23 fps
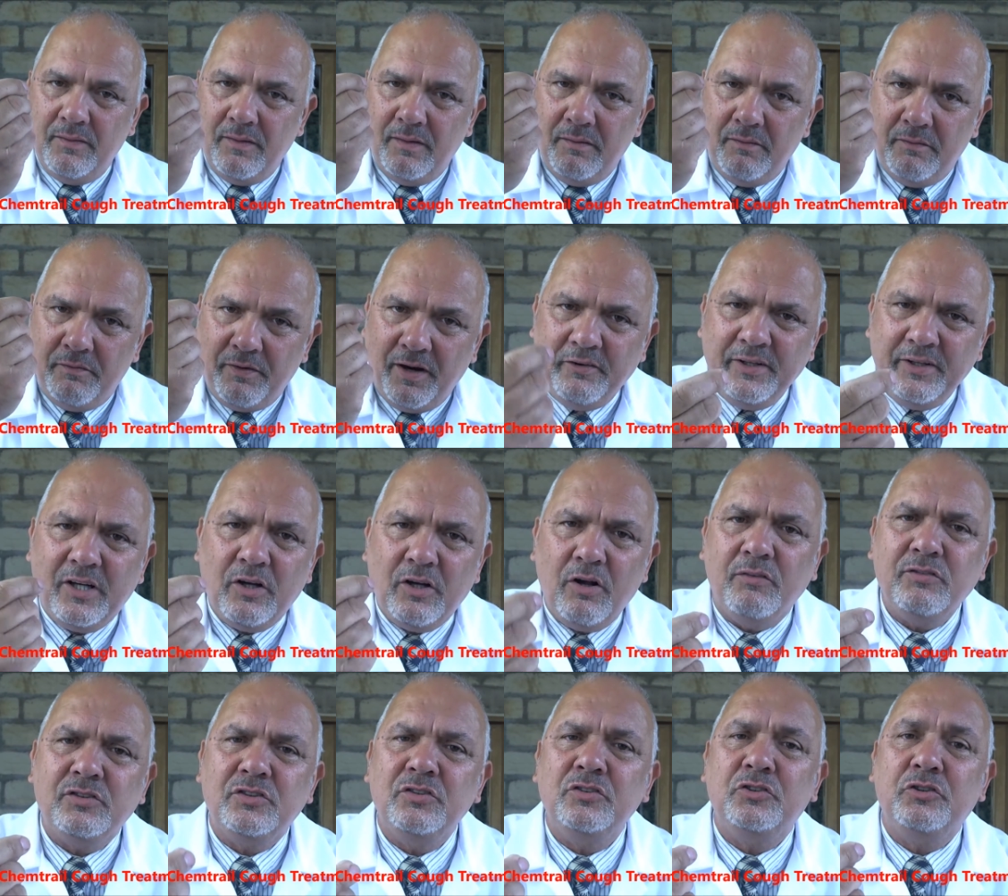very
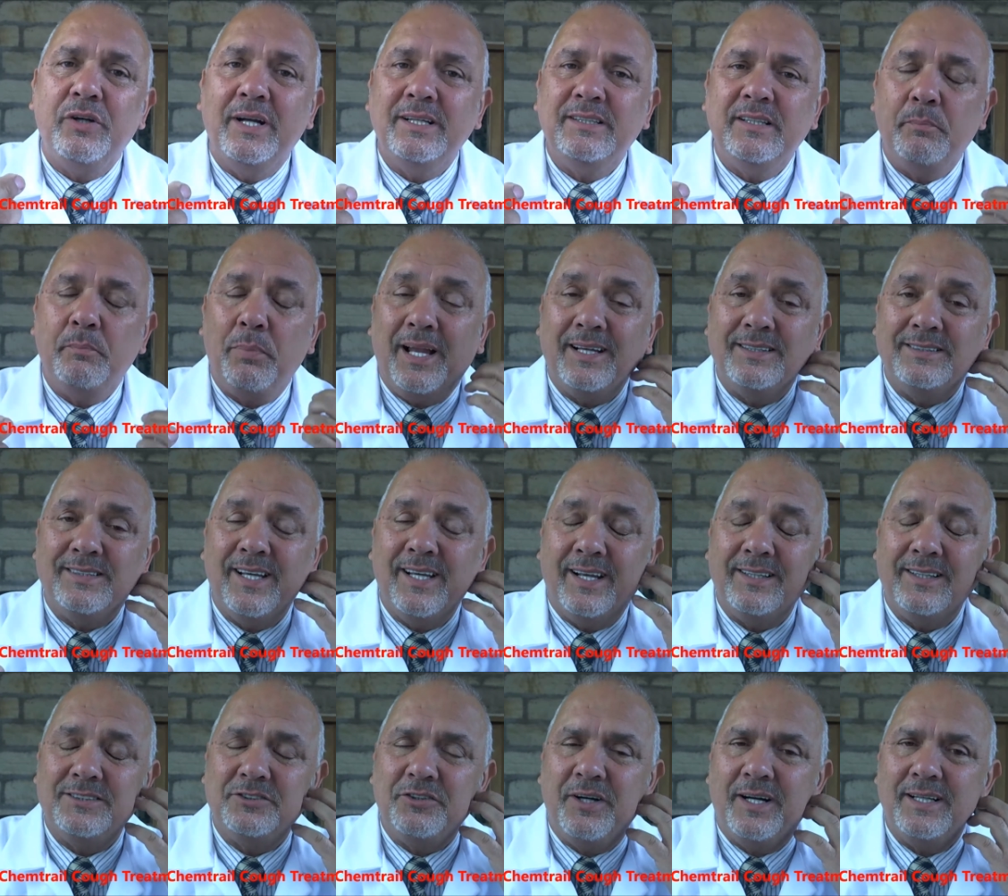concentrated plant
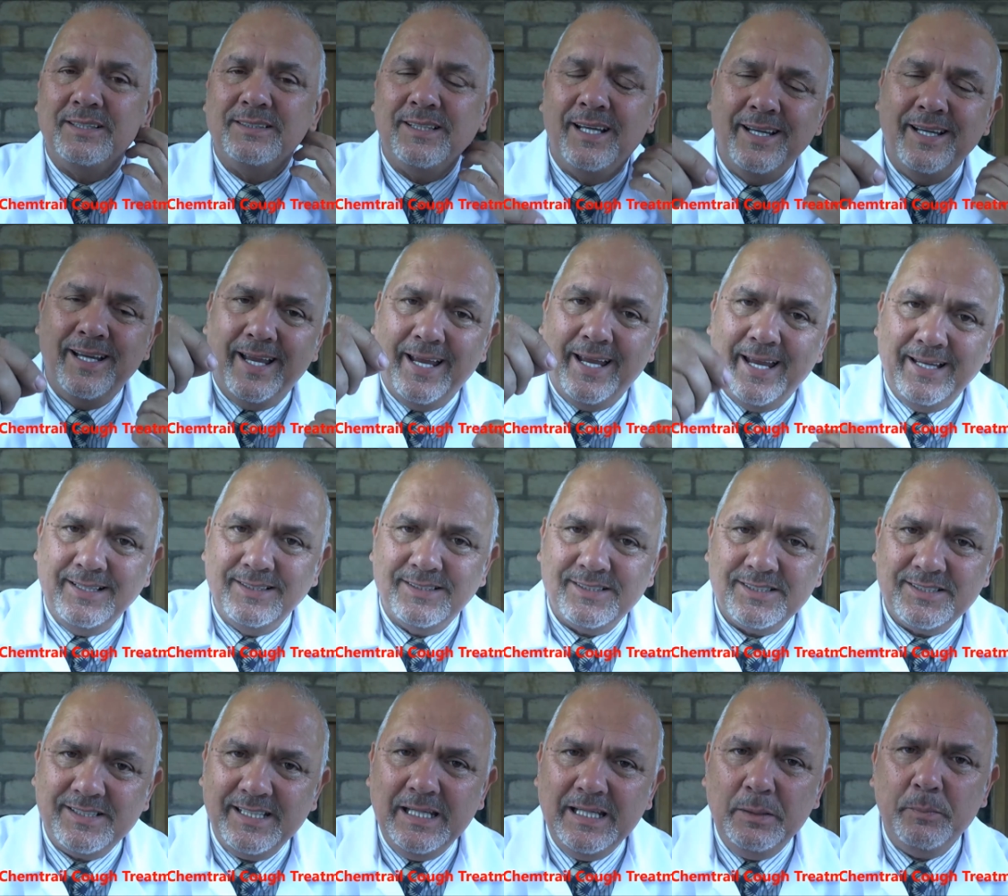extracts in
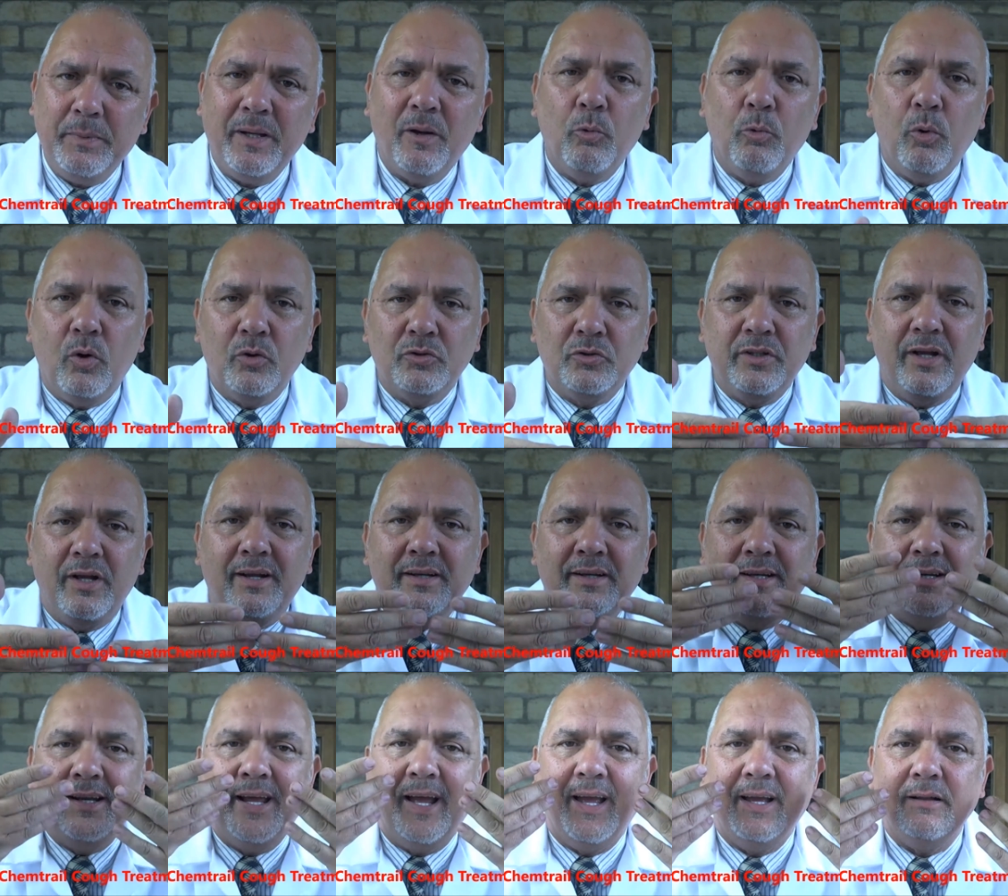steaming water and
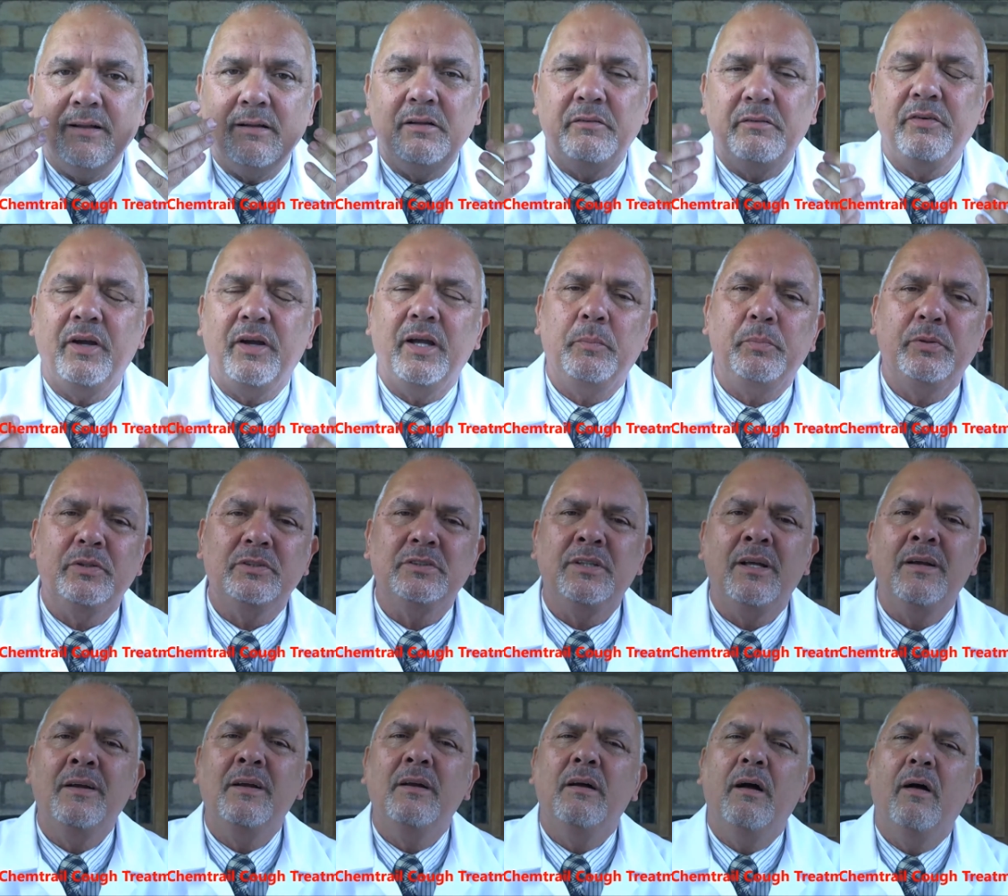inhaled vapors,
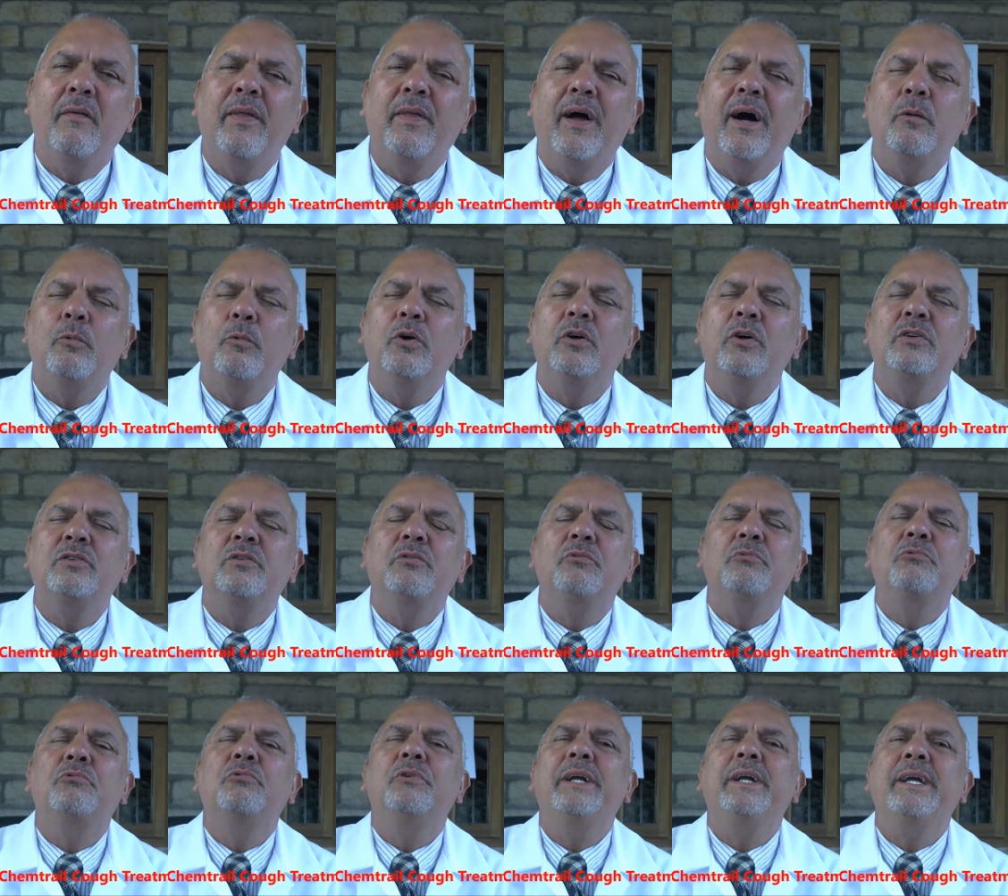and that worked
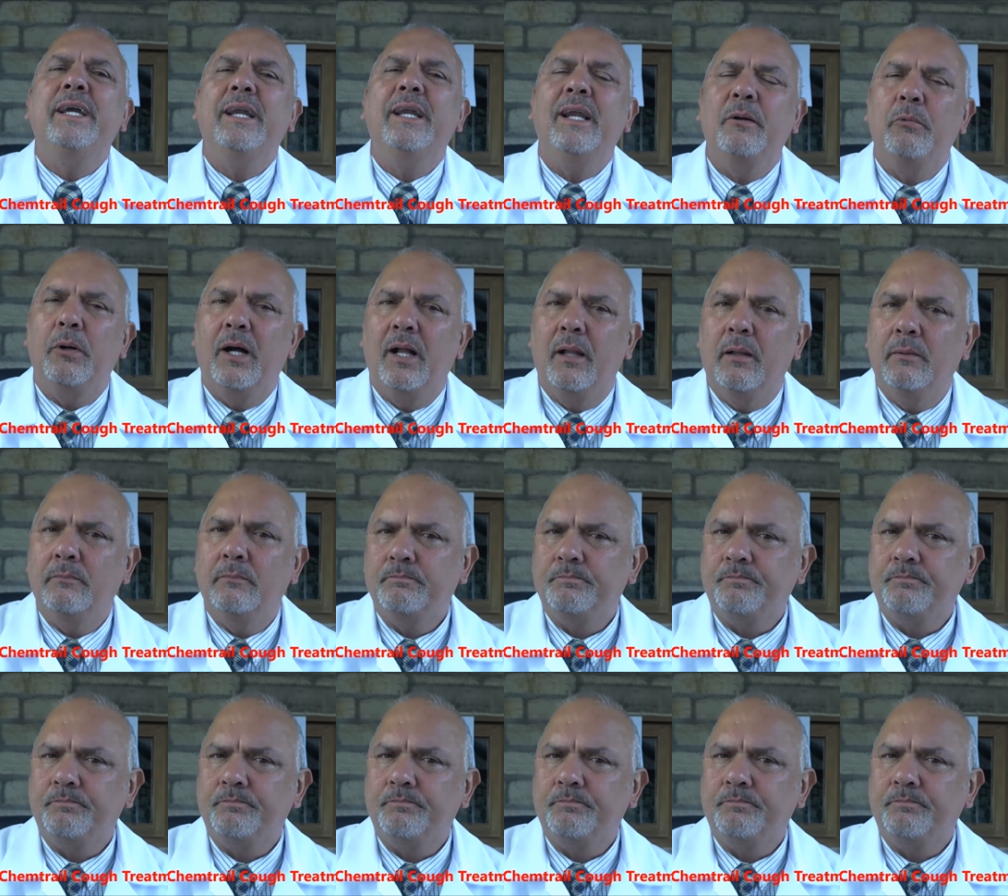really well.